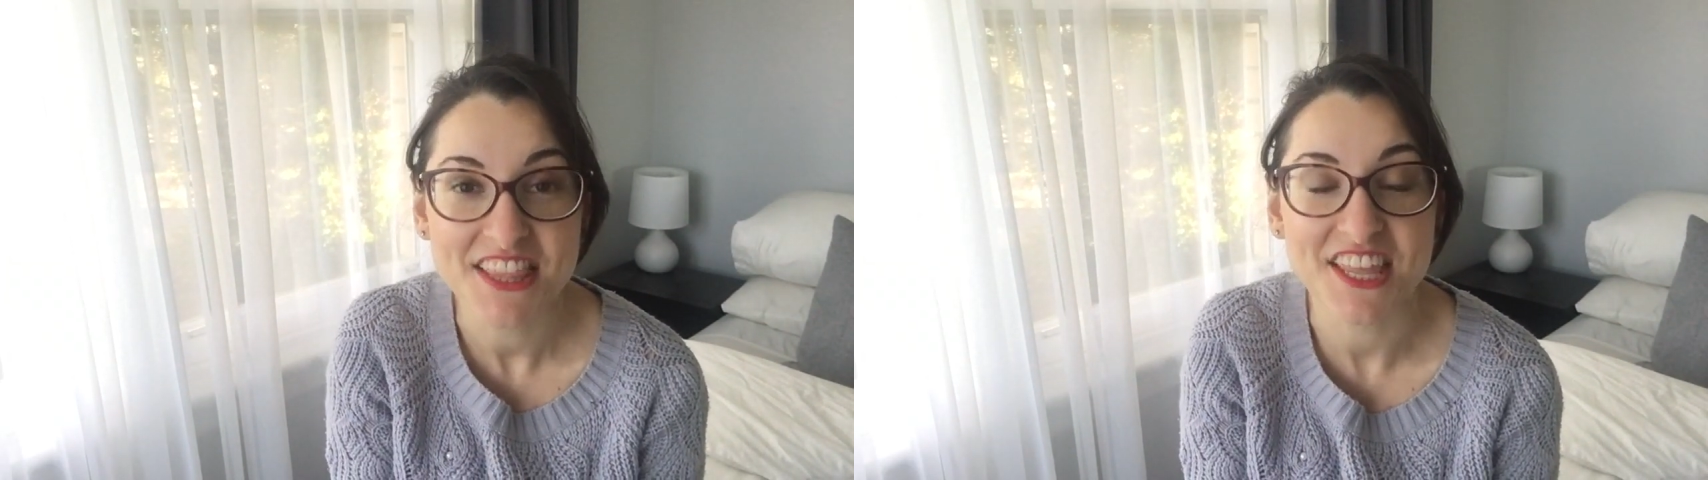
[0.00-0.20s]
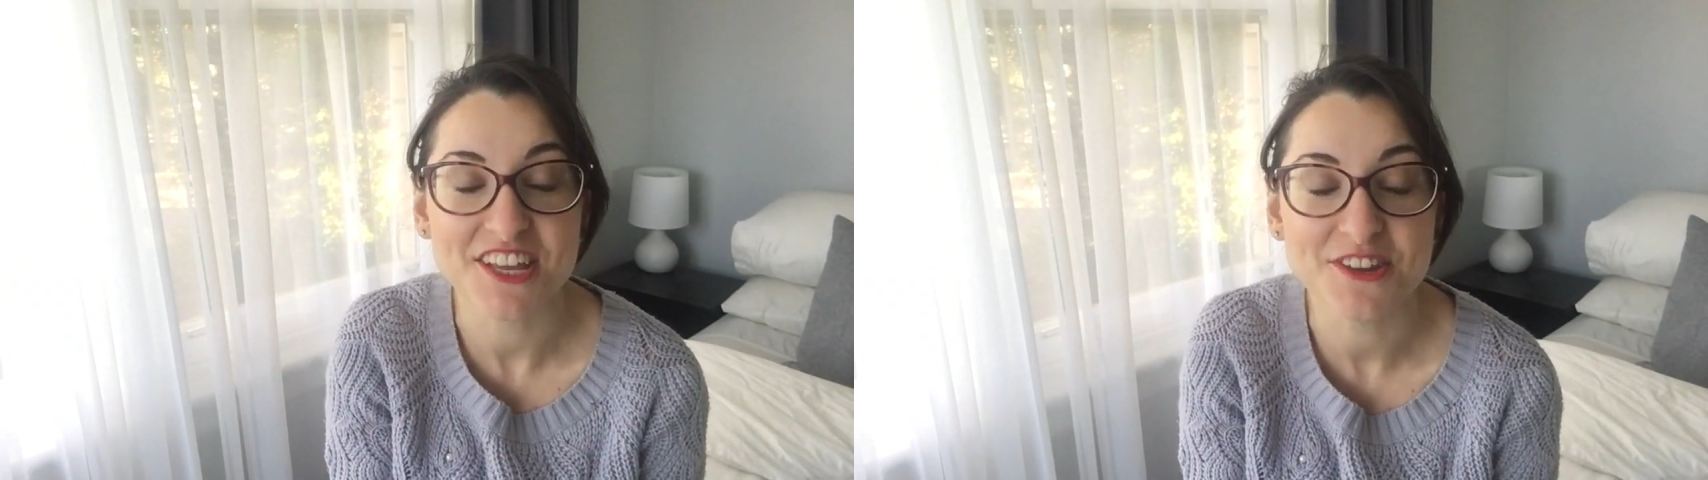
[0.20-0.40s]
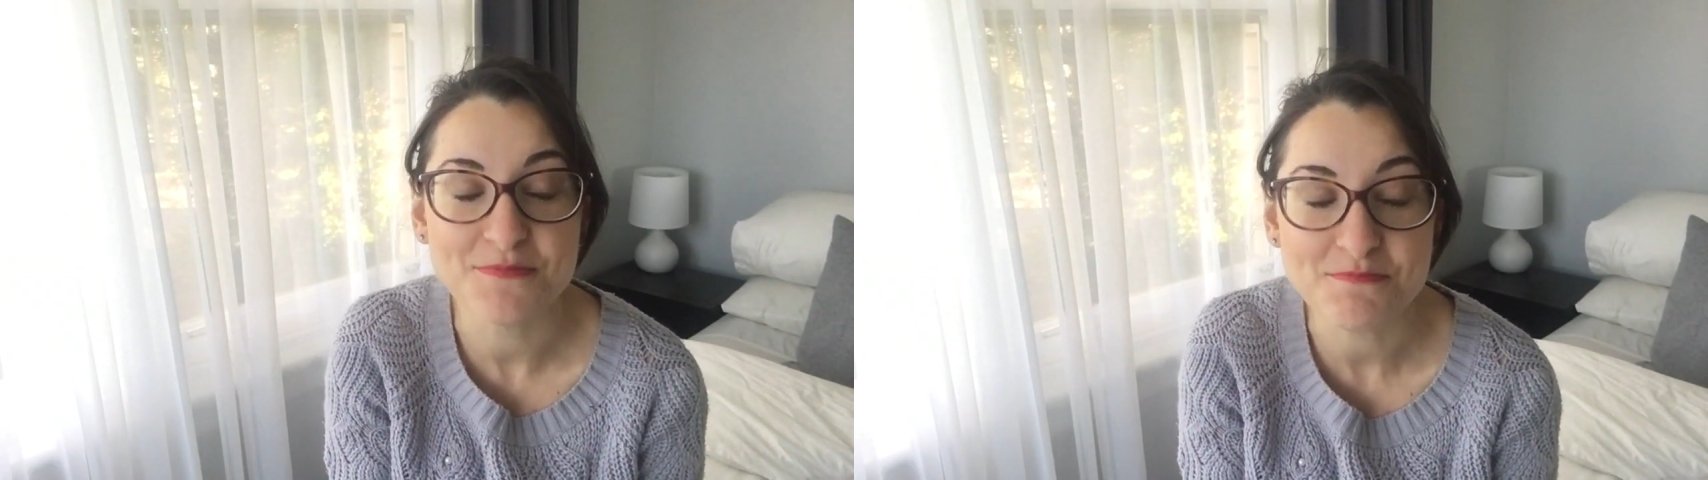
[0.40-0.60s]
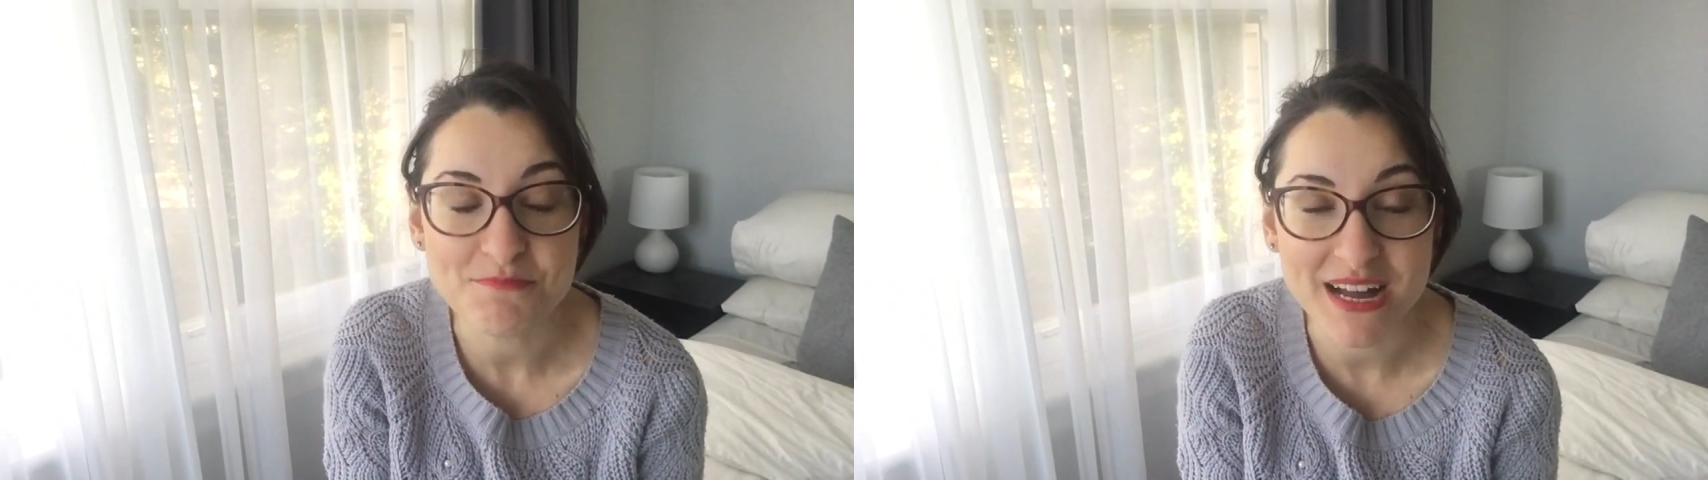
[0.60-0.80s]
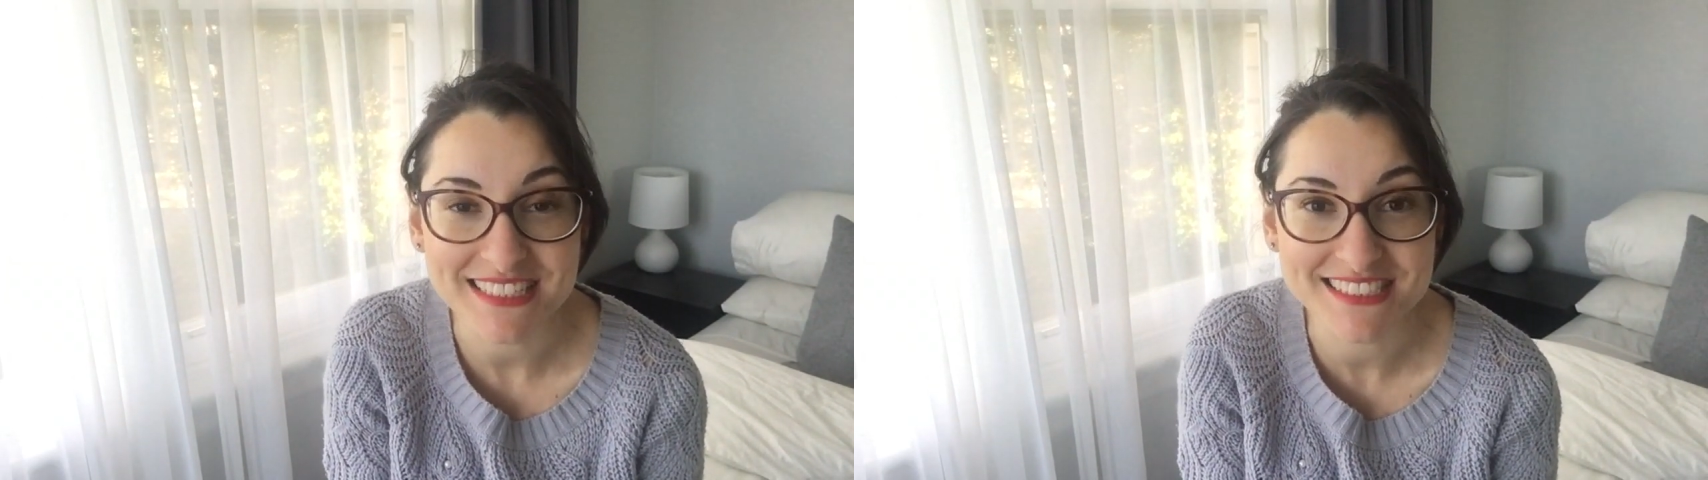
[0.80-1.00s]
that you
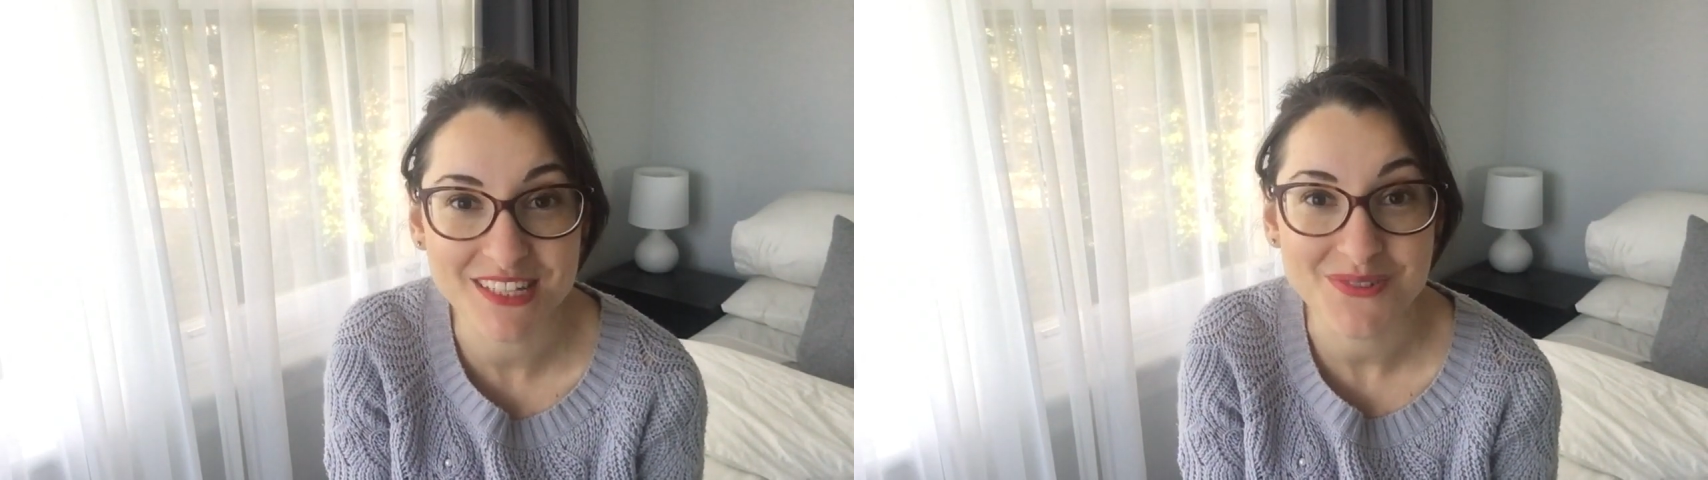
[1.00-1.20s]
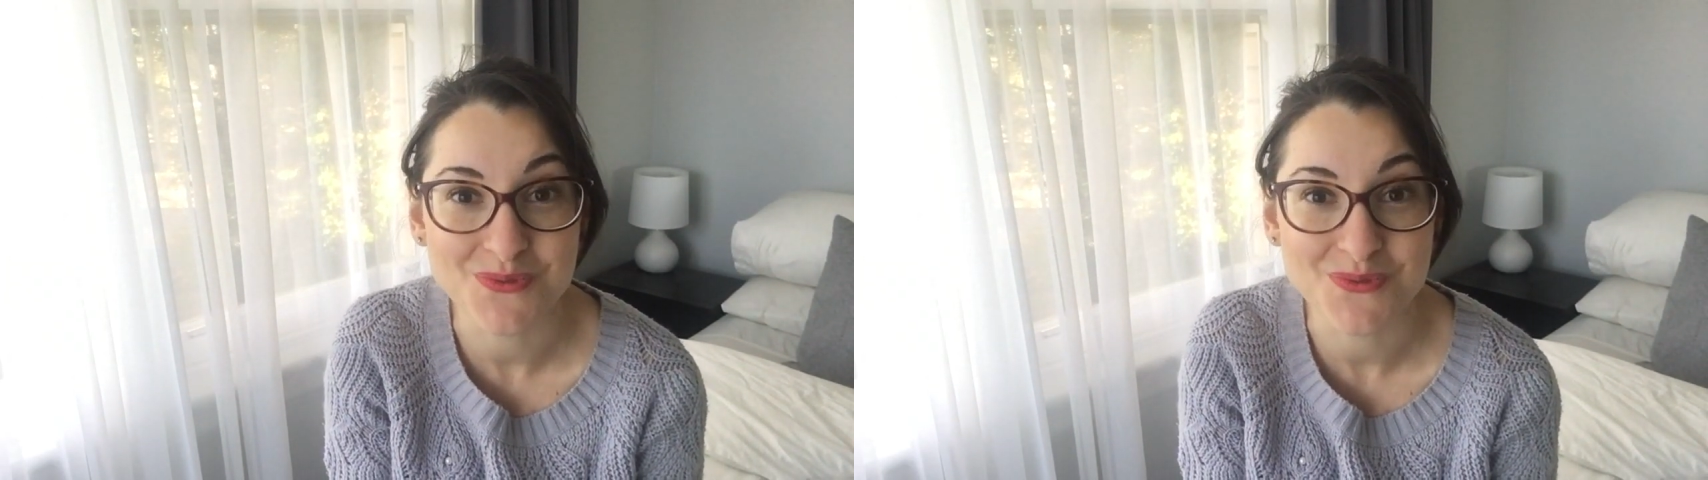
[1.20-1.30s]
must